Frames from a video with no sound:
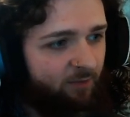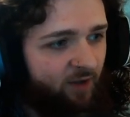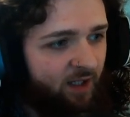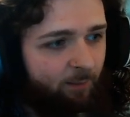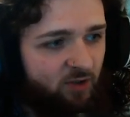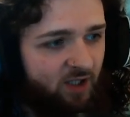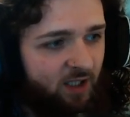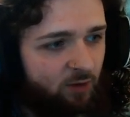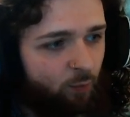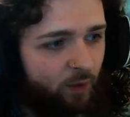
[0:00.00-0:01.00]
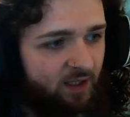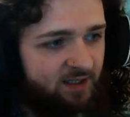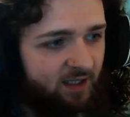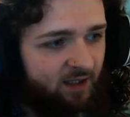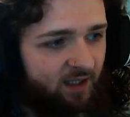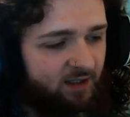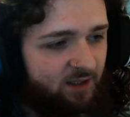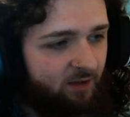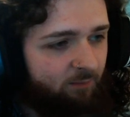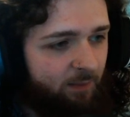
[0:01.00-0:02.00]
If I get a bunch of 8 cube wins, I could get
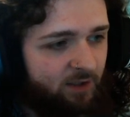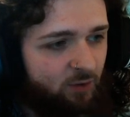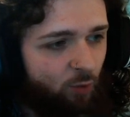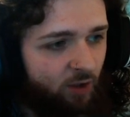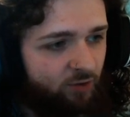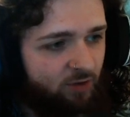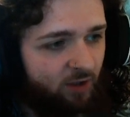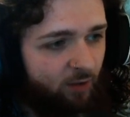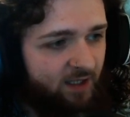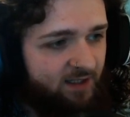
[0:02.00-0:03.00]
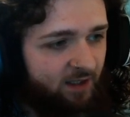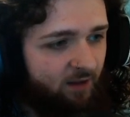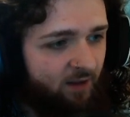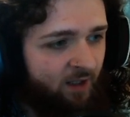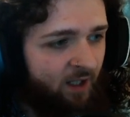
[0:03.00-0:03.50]
to maybe 200 a lot easier.